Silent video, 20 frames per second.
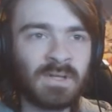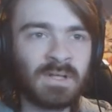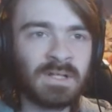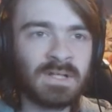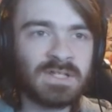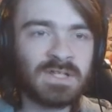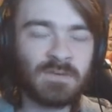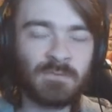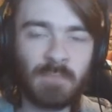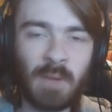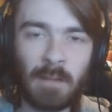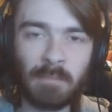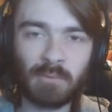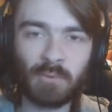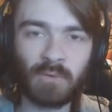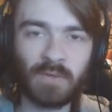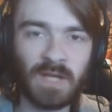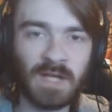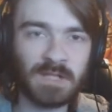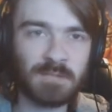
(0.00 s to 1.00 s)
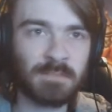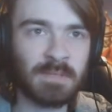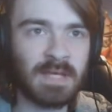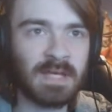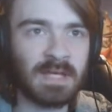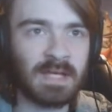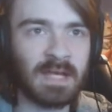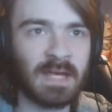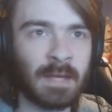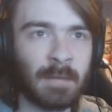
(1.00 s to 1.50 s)
Let's give Papa all the XP he
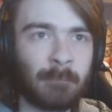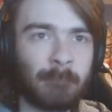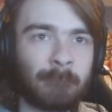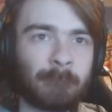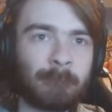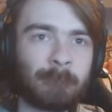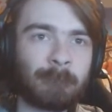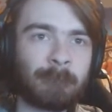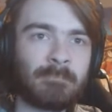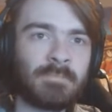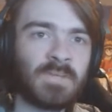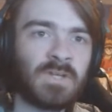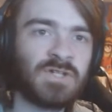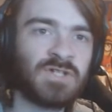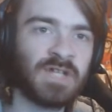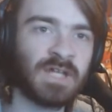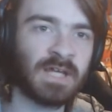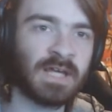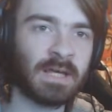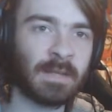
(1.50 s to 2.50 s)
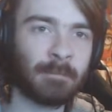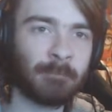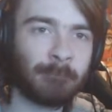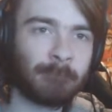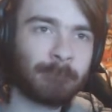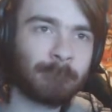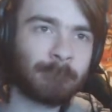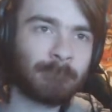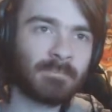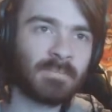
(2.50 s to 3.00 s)
can get. She can get.
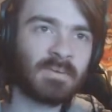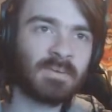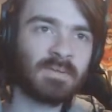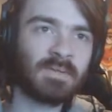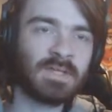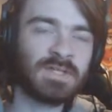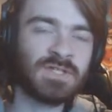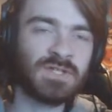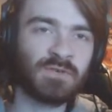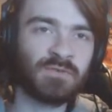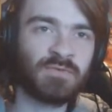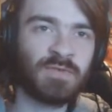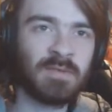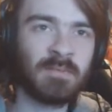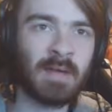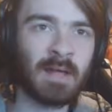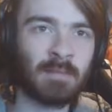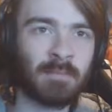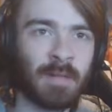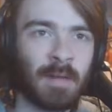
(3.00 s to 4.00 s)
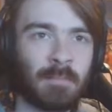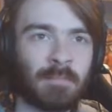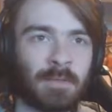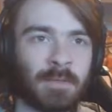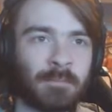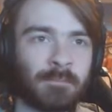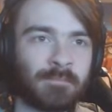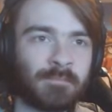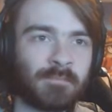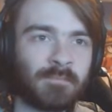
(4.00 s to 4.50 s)
This is a female Papa.
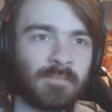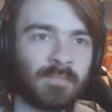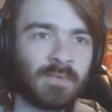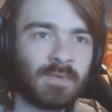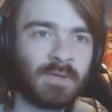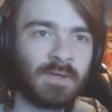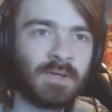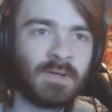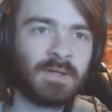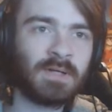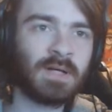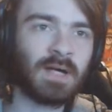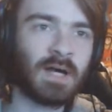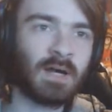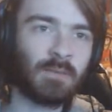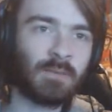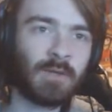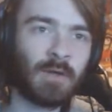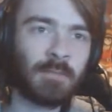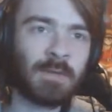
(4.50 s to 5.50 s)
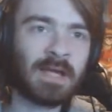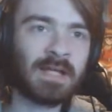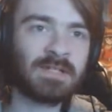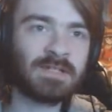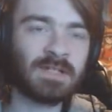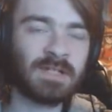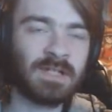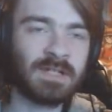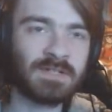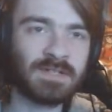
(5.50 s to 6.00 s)
Uh, we'll go back
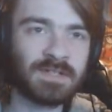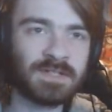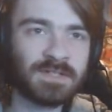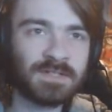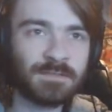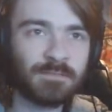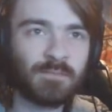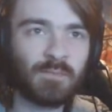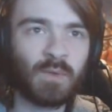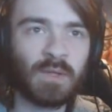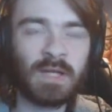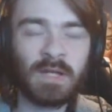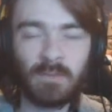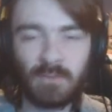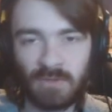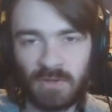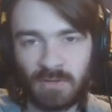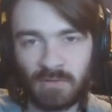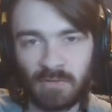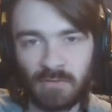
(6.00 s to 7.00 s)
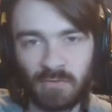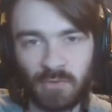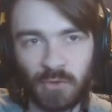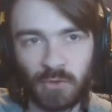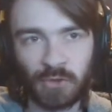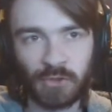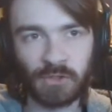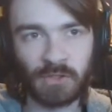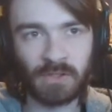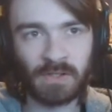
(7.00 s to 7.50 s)
into Kinesis. We'll hit it with another
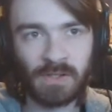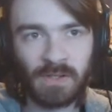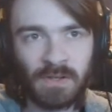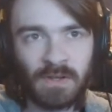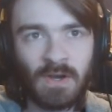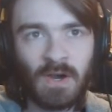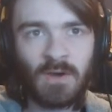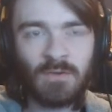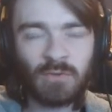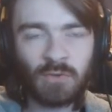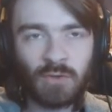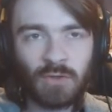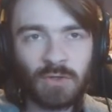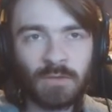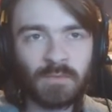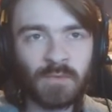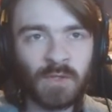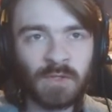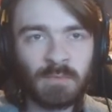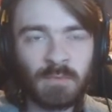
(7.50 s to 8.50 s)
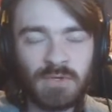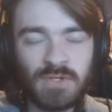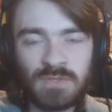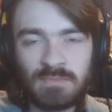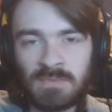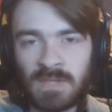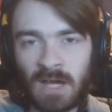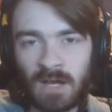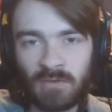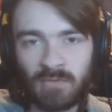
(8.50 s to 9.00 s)
Confusion. Overall, not the
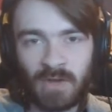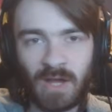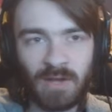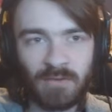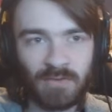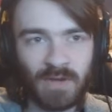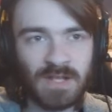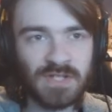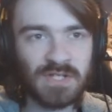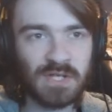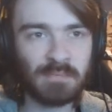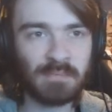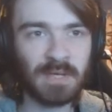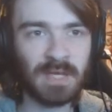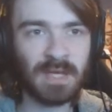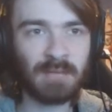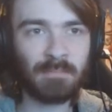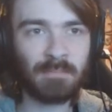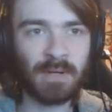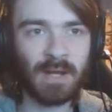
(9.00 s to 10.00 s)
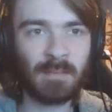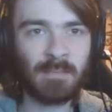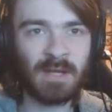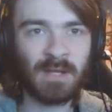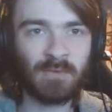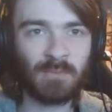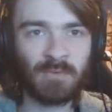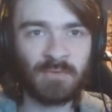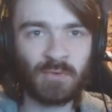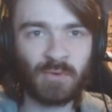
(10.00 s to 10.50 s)
most terrifying fights up here, but I
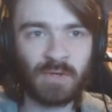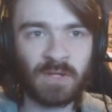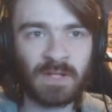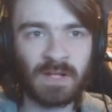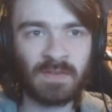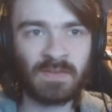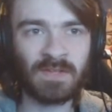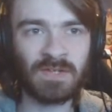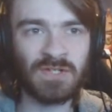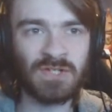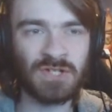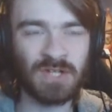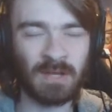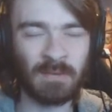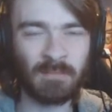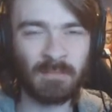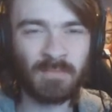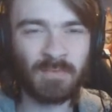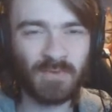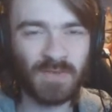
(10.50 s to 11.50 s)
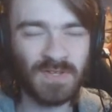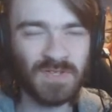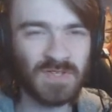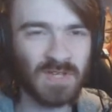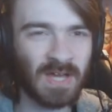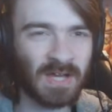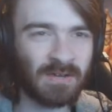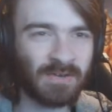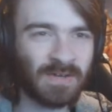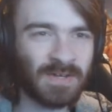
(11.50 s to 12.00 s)
mean, we've already done the gym for this
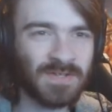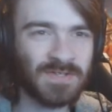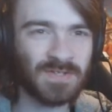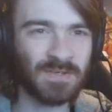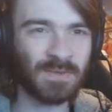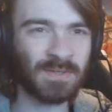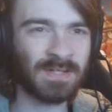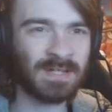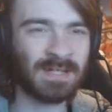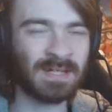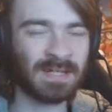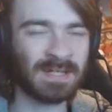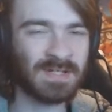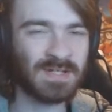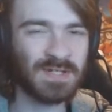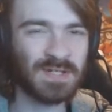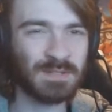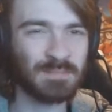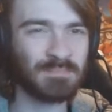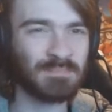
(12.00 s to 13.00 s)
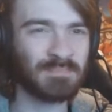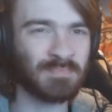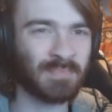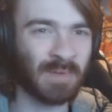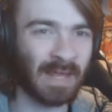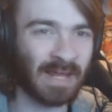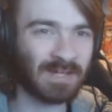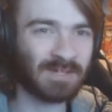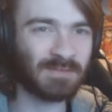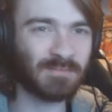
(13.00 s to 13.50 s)
area, so I didn't
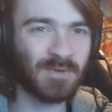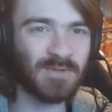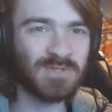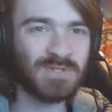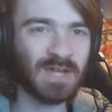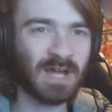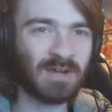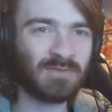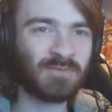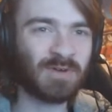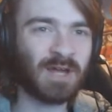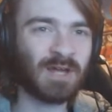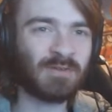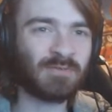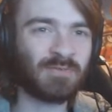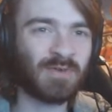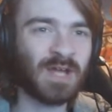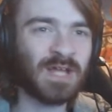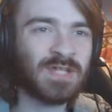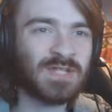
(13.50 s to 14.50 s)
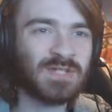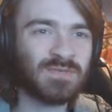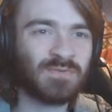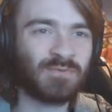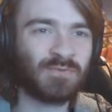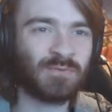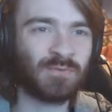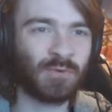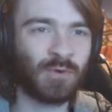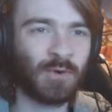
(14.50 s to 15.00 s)
expect the most terrifying fights
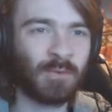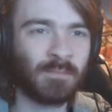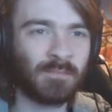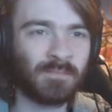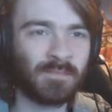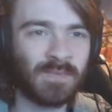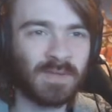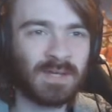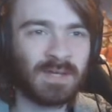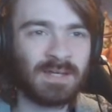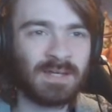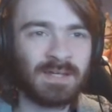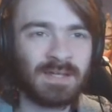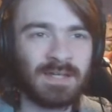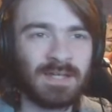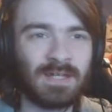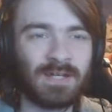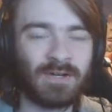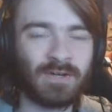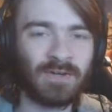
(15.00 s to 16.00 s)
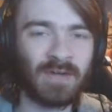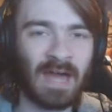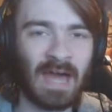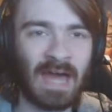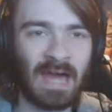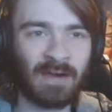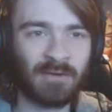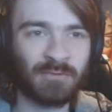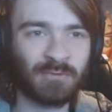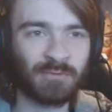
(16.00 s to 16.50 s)
from, you know, your
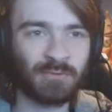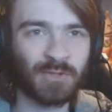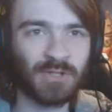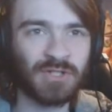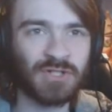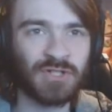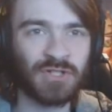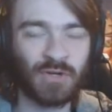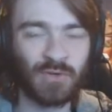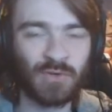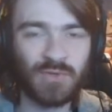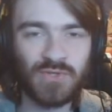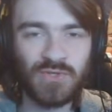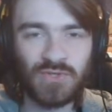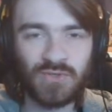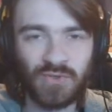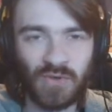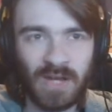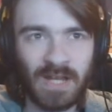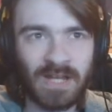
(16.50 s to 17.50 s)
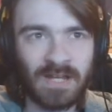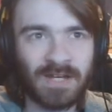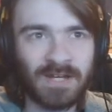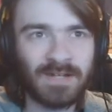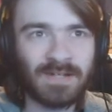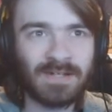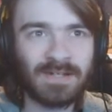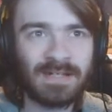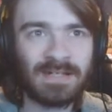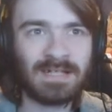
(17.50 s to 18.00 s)
average ghost trainer.
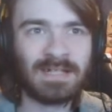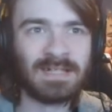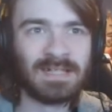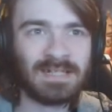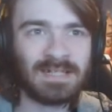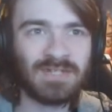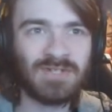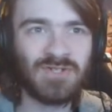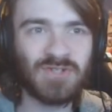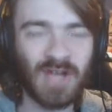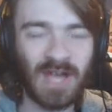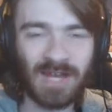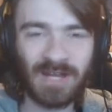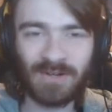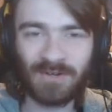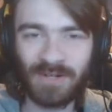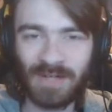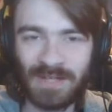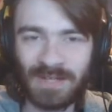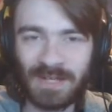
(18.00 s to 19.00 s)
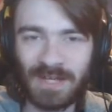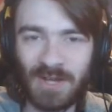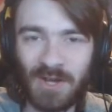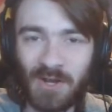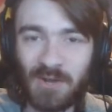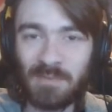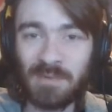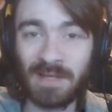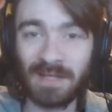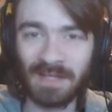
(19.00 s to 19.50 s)
Generally, they're going
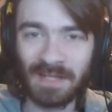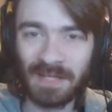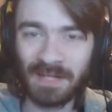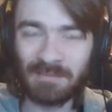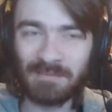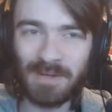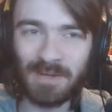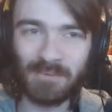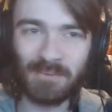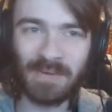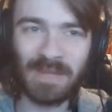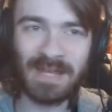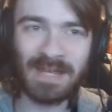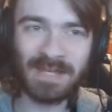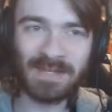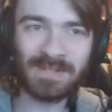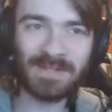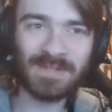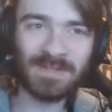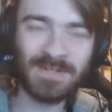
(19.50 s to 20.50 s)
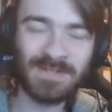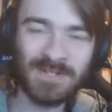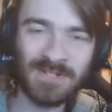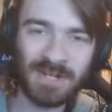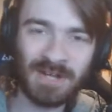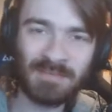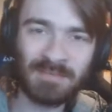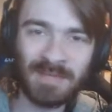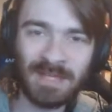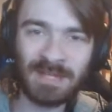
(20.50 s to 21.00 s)
to be a little bit weaker than the
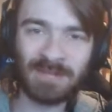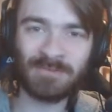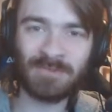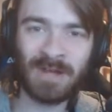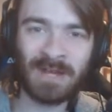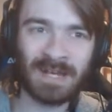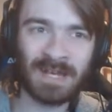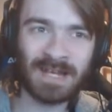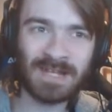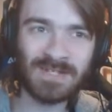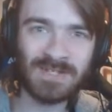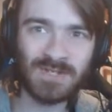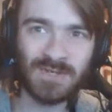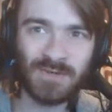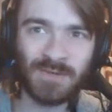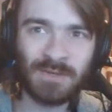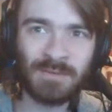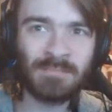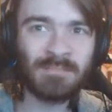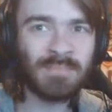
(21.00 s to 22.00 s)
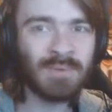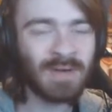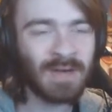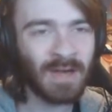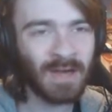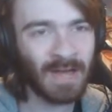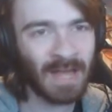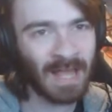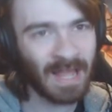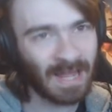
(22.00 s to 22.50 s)
gym leader right next to them,
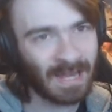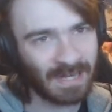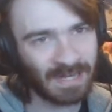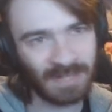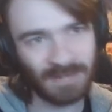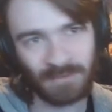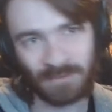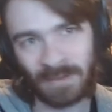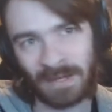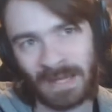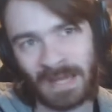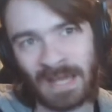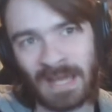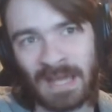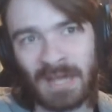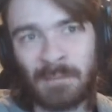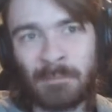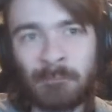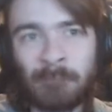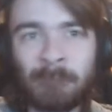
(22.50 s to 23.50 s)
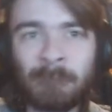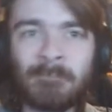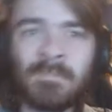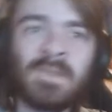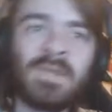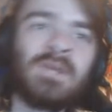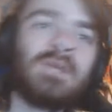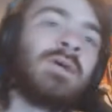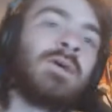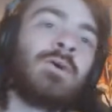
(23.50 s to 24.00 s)
but anyway.
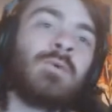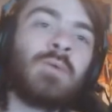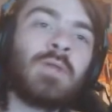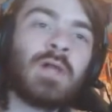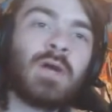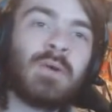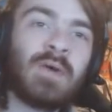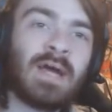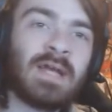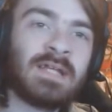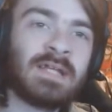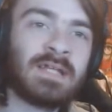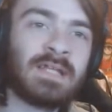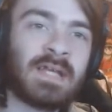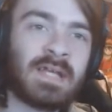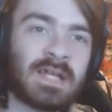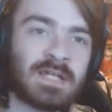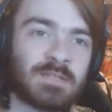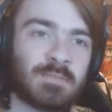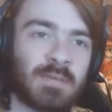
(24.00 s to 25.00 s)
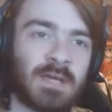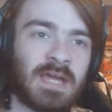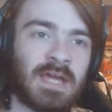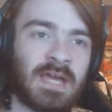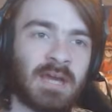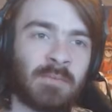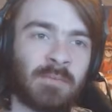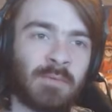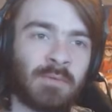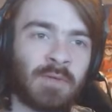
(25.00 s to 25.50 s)
We'll go ahead, get that
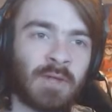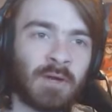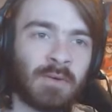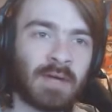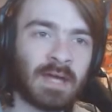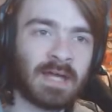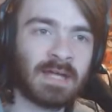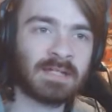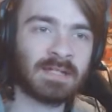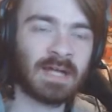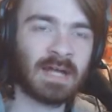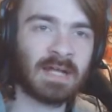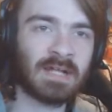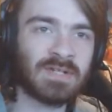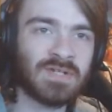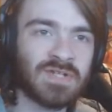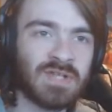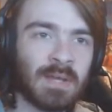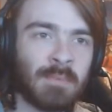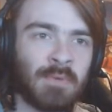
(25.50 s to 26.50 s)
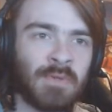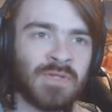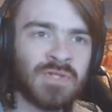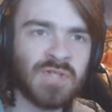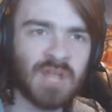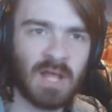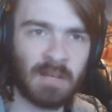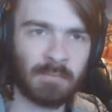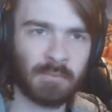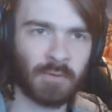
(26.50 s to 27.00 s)
XP, and we will go ahead and step on this
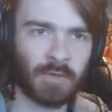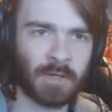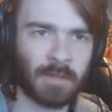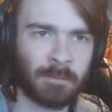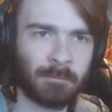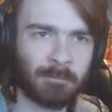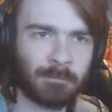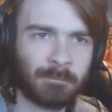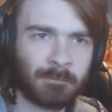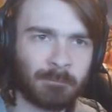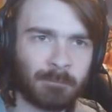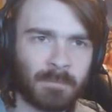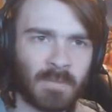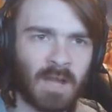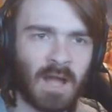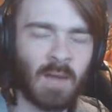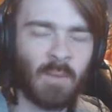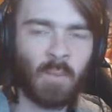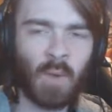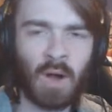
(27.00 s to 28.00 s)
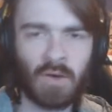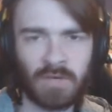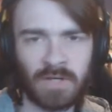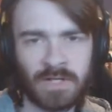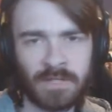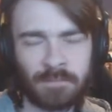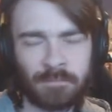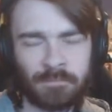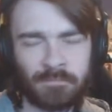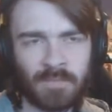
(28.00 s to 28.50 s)
teleporter. I'm
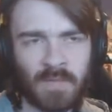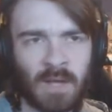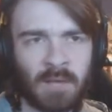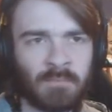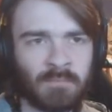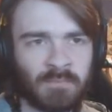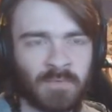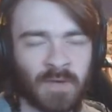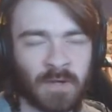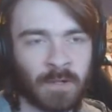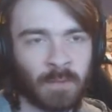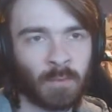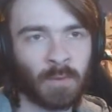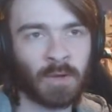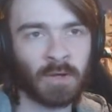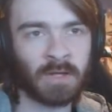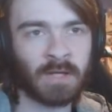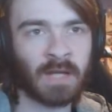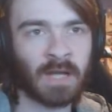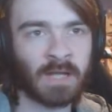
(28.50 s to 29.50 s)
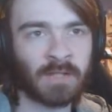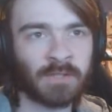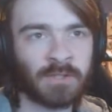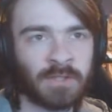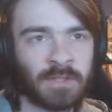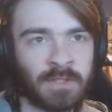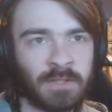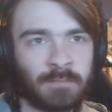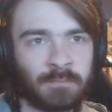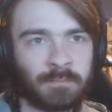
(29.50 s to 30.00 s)
worried. I'm very worried,
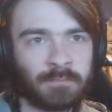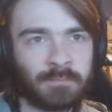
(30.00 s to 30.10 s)
actually.